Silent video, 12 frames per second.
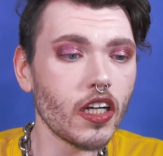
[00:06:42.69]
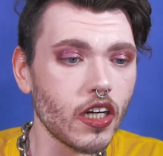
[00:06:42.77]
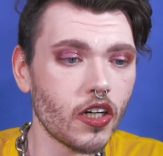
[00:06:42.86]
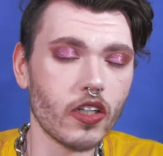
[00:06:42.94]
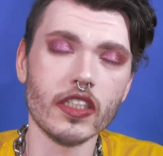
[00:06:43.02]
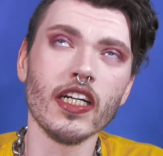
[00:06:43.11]

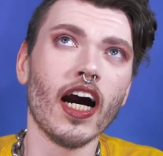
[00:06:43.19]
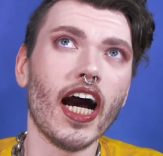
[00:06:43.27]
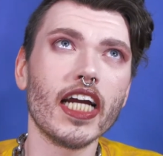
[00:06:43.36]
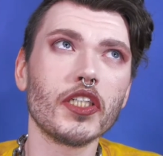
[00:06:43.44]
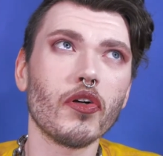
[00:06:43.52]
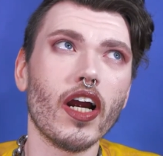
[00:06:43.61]
Could not.
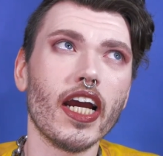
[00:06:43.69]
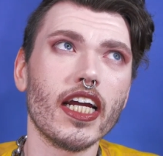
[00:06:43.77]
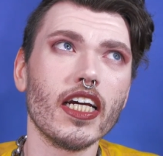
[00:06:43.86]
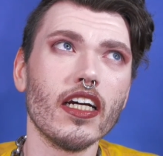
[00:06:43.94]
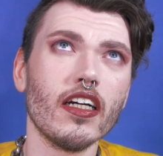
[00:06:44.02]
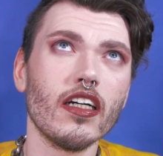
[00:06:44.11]
I
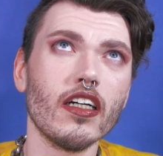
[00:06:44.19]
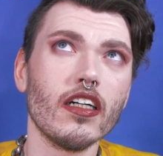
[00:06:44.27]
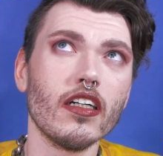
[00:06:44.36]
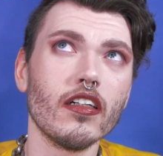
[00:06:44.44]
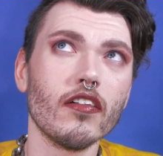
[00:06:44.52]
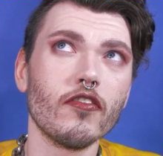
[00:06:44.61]
tried
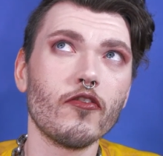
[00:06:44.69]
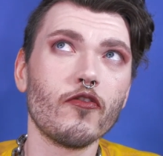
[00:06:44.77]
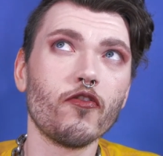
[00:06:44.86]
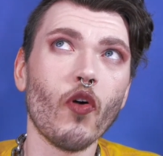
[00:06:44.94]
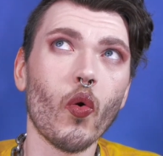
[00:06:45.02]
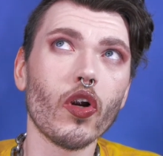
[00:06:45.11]

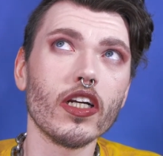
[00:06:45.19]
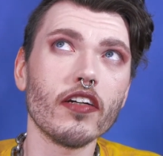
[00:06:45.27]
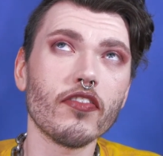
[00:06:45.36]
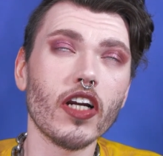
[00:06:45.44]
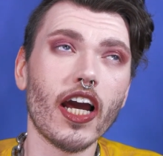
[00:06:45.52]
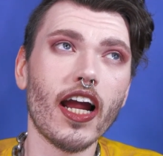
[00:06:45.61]
4 different,